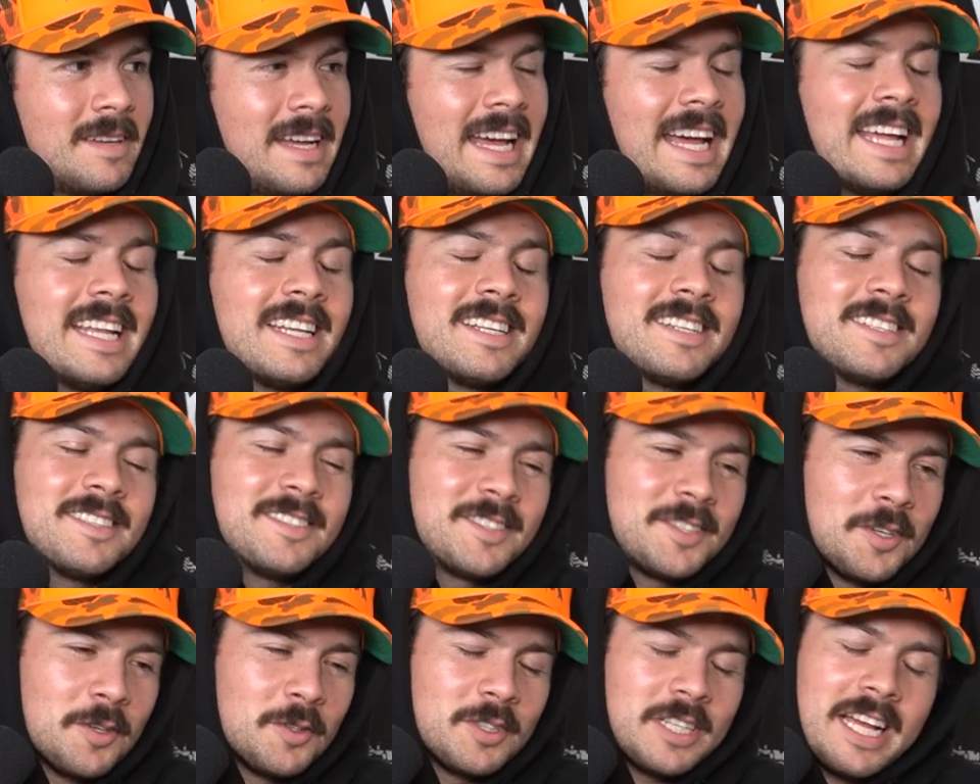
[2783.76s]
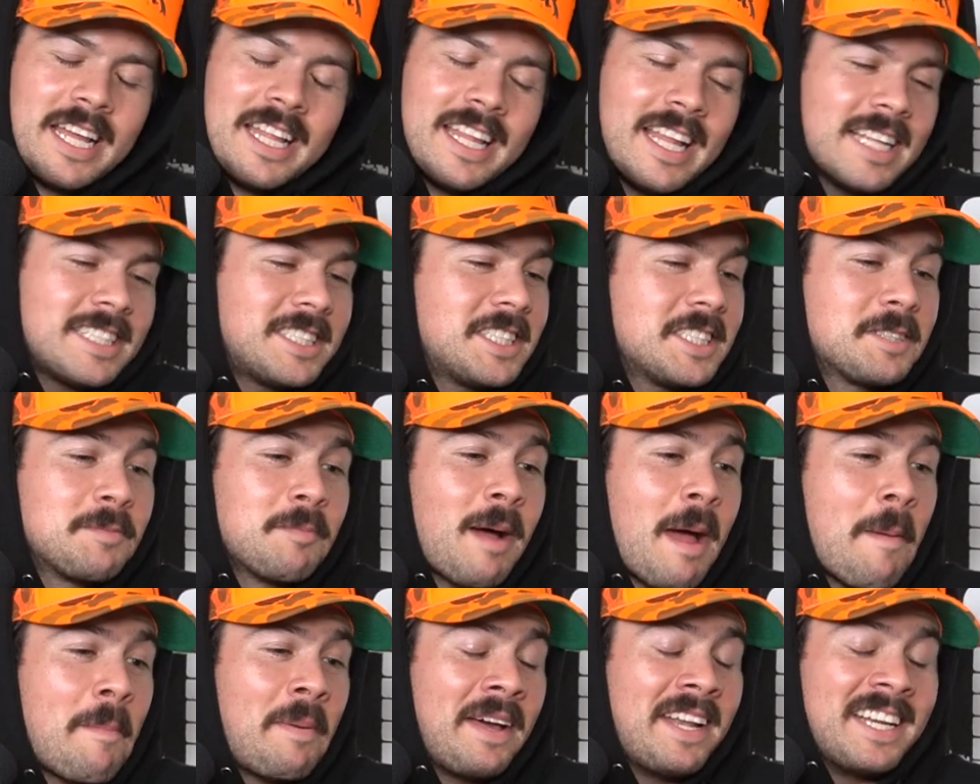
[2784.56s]
And so that's just
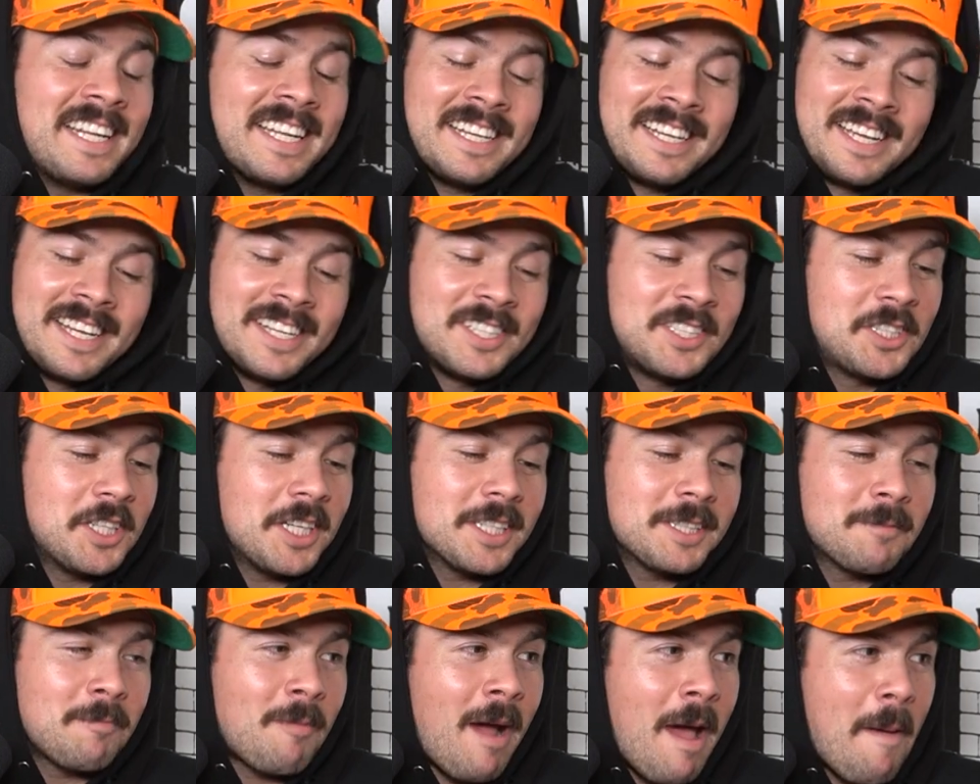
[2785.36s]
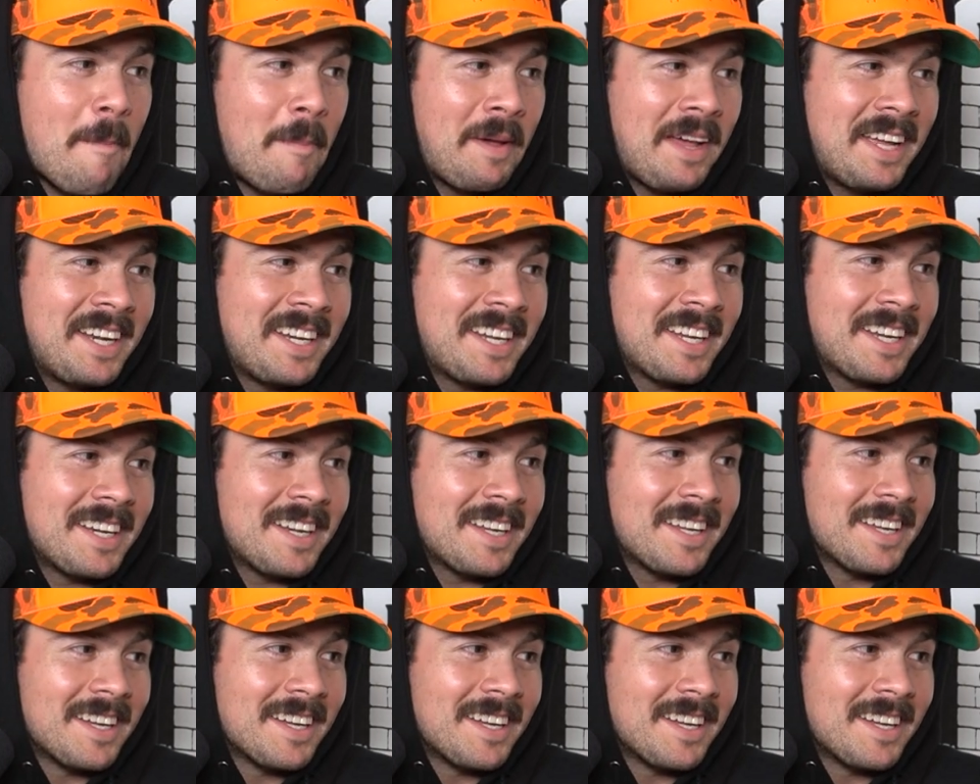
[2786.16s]
my opinion. Just my opinion.